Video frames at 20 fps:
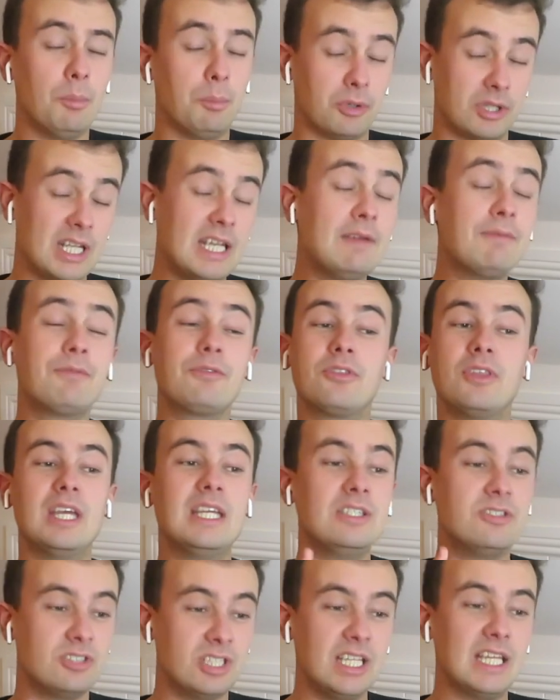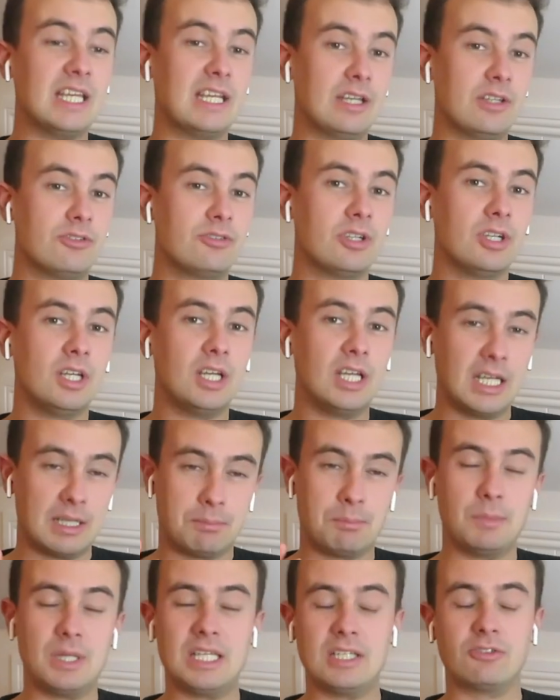But if they did,
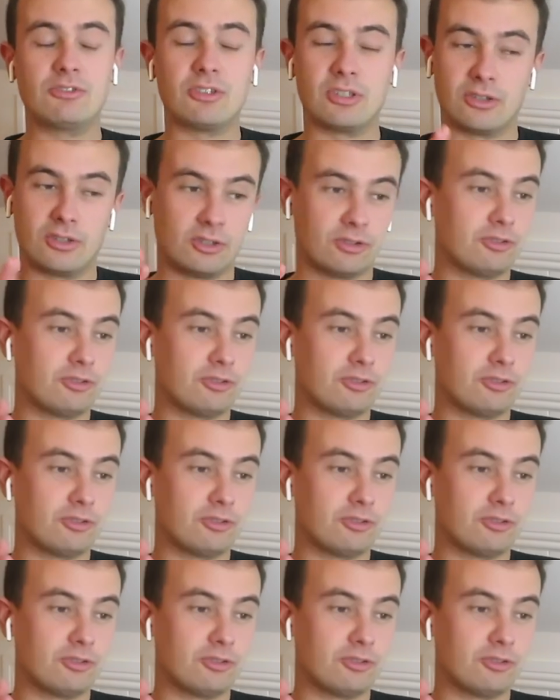it means that